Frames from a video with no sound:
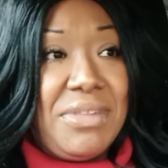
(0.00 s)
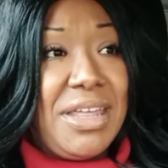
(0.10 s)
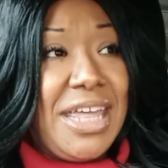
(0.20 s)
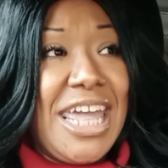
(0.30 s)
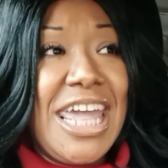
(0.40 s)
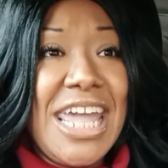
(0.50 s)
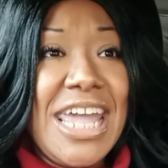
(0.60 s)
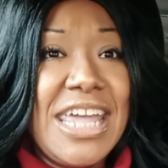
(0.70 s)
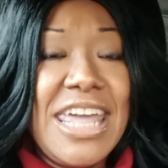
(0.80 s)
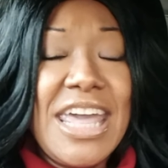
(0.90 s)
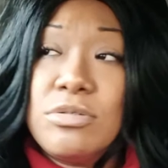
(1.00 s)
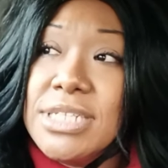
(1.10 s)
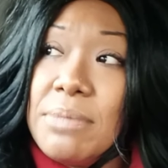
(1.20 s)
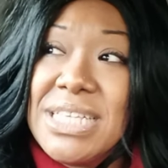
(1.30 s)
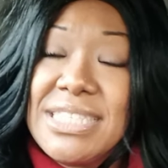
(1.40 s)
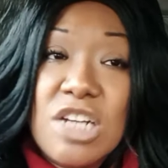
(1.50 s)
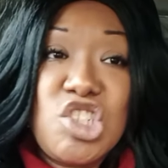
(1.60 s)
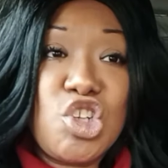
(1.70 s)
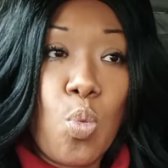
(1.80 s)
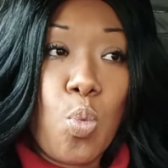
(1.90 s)
he killed him in
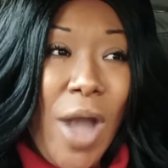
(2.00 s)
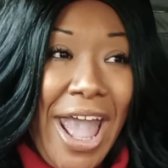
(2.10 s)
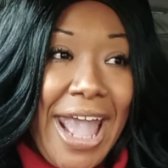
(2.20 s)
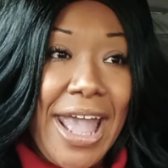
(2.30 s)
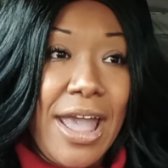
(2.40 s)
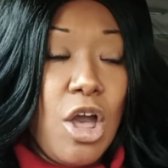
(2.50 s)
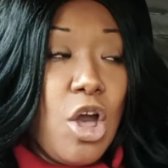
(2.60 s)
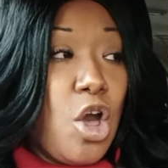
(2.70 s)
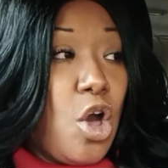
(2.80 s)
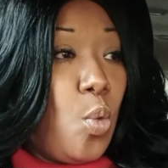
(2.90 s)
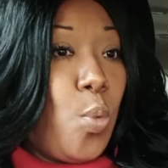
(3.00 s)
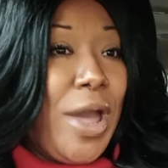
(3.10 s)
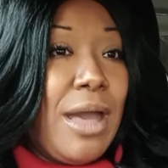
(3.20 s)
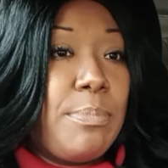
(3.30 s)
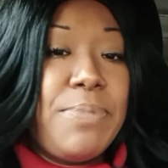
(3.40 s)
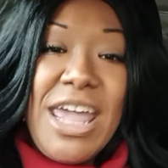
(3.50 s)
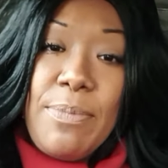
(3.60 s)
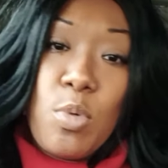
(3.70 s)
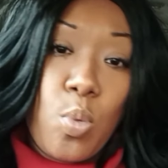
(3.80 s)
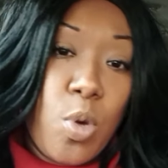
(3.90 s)
such a way where
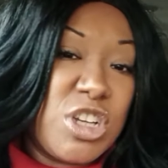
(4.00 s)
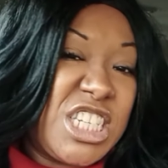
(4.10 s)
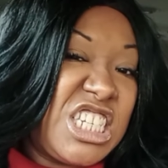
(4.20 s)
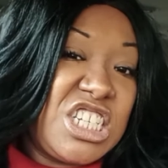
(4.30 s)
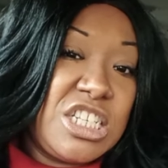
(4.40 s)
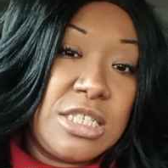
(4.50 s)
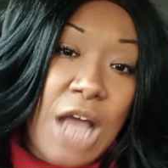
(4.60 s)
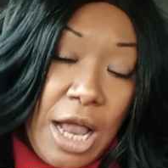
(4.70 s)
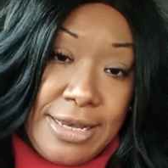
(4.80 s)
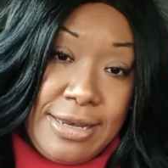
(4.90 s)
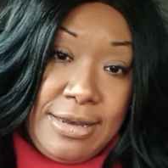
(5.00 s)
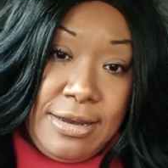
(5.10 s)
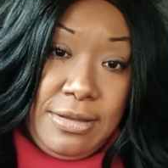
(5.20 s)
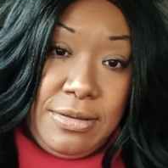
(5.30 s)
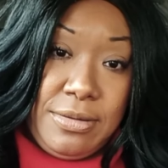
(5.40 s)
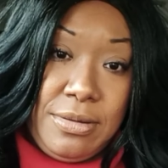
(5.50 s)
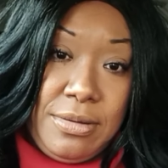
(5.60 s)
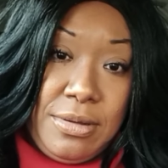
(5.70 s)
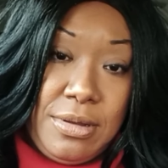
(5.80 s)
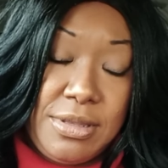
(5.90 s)
people were stunned.
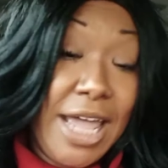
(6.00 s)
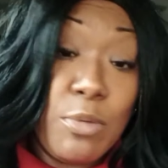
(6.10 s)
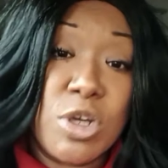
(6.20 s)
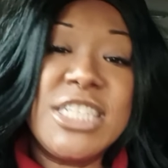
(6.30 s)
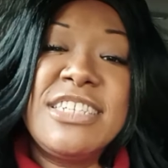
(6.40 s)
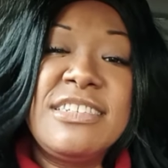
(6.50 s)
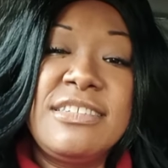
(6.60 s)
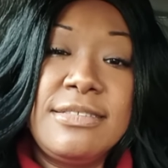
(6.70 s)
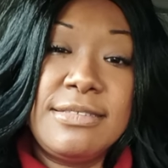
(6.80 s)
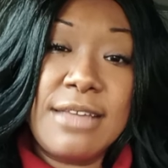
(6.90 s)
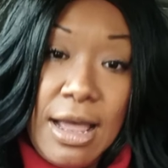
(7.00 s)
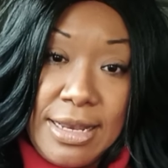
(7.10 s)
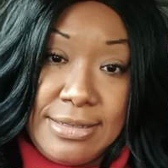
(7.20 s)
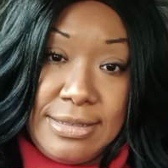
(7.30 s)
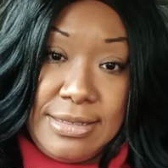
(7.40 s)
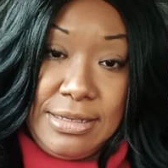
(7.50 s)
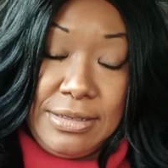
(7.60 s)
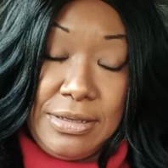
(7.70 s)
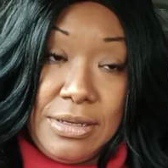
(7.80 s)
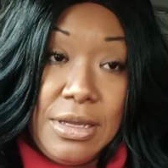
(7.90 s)
They were stunned
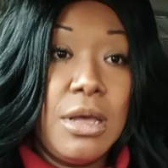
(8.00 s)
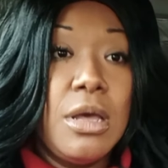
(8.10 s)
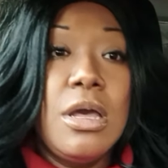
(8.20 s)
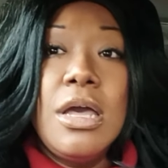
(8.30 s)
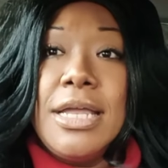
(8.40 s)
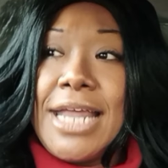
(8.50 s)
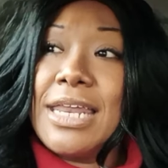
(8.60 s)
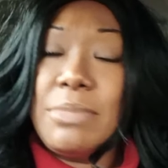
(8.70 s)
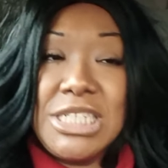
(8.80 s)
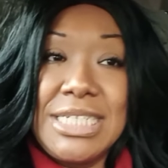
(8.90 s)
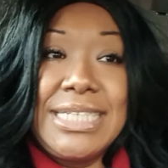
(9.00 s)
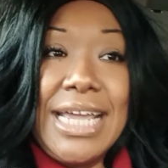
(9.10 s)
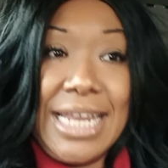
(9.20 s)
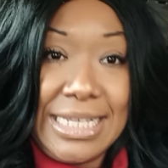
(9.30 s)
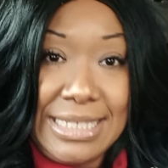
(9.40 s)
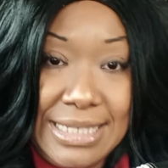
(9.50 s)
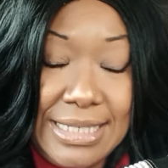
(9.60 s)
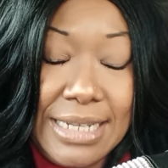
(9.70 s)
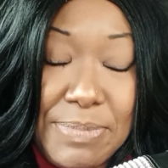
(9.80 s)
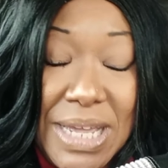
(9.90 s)
now, let me just say this
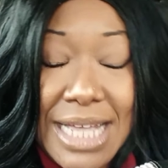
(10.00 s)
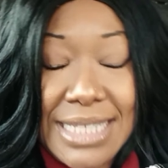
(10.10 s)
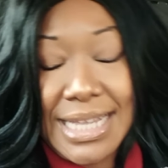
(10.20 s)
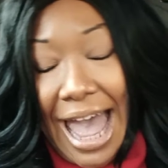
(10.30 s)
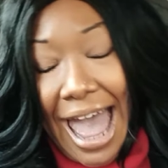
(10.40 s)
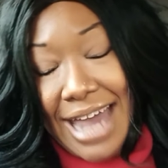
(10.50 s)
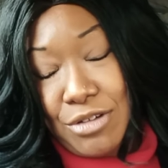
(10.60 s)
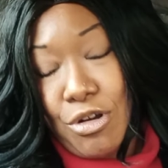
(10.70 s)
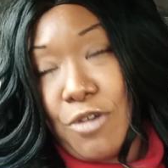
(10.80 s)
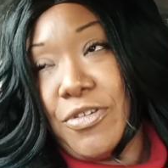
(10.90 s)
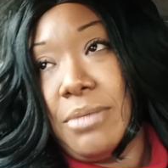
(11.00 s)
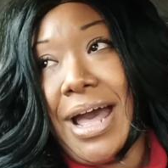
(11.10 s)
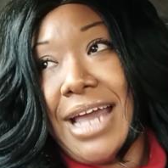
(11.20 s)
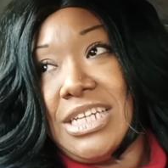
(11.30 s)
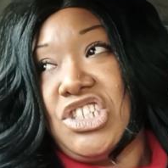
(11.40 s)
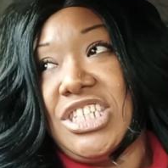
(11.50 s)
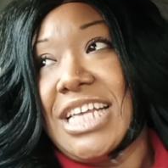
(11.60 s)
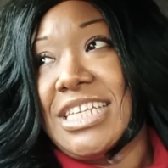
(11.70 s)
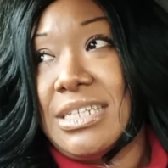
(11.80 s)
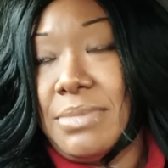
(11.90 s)
because I had a girlfriend of mine and she
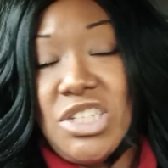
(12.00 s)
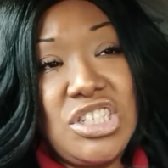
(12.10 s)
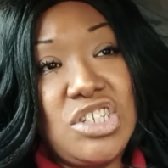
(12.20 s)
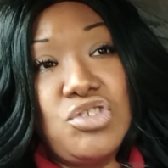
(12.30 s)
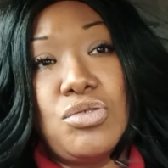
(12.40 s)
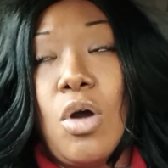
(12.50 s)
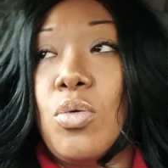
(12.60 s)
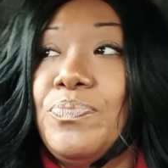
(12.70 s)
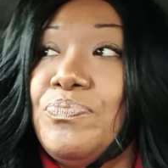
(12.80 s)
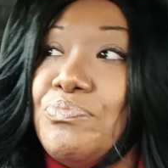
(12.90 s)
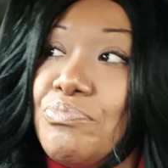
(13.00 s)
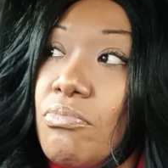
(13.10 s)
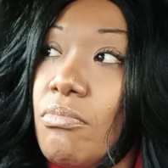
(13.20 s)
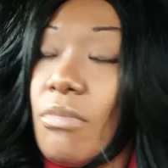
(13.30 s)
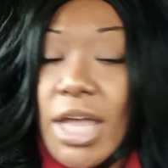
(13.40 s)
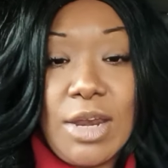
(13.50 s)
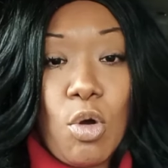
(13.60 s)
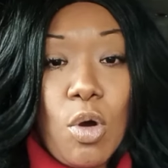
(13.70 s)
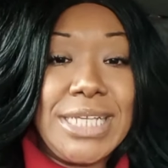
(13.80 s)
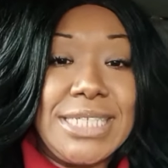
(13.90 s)
says to me, she says, you know, it
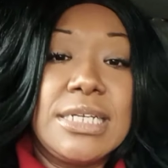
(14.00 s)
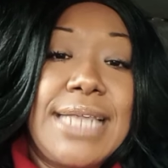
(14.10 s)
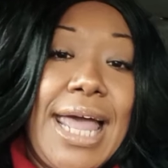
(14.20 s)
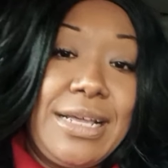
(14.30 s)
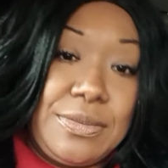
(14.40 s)
always looks like